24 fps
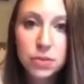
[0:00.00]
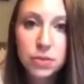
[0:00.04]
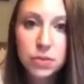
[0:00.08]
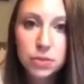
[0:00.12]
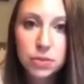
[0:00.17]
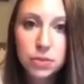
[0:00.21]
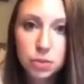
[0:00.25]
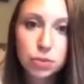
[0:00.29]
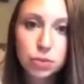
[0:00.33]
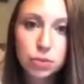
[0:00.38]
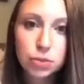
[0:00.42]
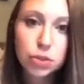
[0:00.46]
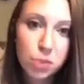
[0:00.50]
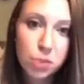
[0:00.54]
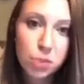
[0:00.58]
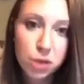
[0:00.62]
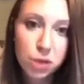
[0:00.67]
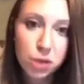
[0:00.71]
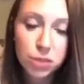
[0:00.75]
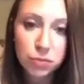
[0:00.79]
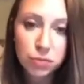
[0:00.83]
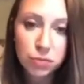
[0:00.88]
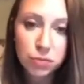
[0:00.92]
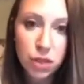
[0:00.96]
So 2 pairs
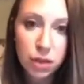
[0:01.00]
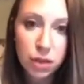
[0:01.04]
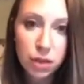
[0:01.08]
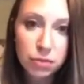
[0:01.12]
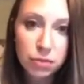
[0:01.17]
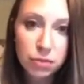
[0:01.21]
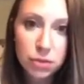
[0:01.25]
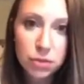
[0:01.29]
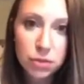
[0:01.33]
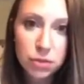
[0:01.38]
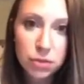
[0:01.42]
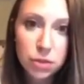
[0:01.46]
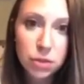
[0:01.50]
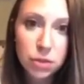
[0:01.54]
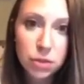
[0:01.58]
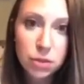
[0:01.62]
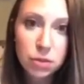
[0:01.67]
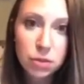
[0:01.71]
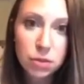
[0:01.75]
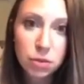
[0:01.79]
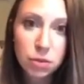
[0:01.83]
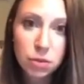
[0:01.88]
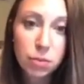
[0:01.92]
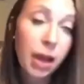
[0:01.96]
of gloves,
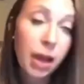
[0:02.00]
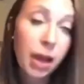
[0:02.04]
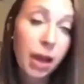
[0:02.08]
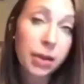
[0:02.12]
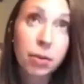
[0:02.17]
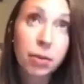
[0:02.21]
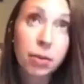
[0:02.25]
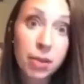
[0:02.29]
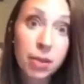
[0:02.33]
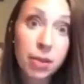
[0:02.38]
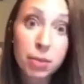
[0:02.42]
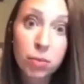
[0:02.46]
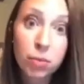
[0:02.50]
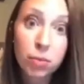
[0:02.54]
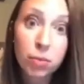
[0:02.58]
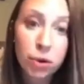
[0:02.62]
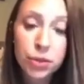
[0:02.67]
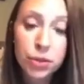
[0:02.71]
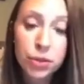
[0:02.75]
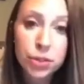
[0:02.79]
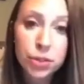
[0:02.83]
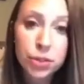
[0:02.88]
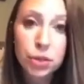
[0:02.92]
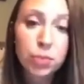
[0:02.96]
or I don't know, maybe more
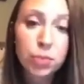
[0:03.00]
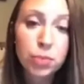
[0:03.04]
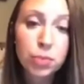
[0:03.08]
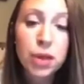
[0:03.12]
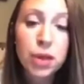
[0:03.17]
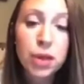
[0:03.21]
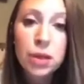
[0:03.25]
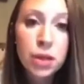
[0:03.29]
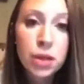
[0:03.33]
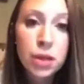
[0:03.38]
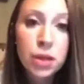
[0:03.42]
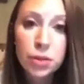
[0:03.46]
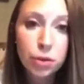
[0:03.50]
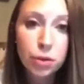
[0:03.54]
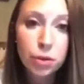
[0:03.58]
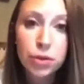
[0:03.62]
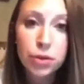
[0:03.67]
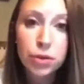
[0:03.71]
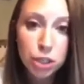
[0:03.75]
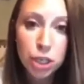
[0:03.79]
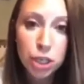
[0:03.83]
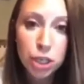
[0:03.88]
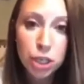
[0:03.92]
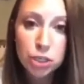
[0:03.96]
than 2, but they're only
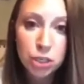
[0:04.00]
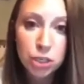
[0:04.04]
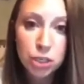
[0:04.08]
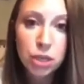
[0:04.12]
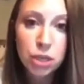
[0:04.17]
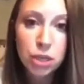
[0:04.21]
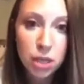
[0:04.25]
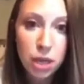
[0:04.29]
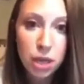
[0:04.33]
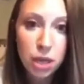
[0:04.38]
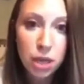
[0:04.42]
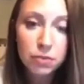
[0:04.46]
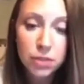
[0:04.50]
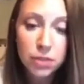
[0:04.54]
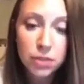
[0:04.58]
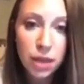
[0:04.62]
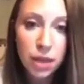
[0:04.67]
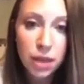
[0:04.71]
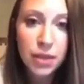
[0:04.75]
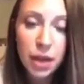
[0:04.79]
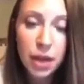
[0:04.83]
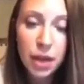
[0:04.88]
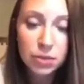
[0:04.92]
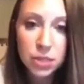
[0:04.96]
changing the gloves on the
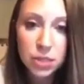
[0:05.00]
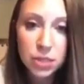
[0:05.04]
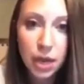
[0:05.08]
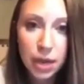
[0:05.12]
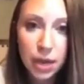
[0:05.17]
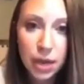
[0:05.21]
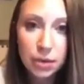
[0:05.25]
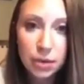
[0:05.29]
outside.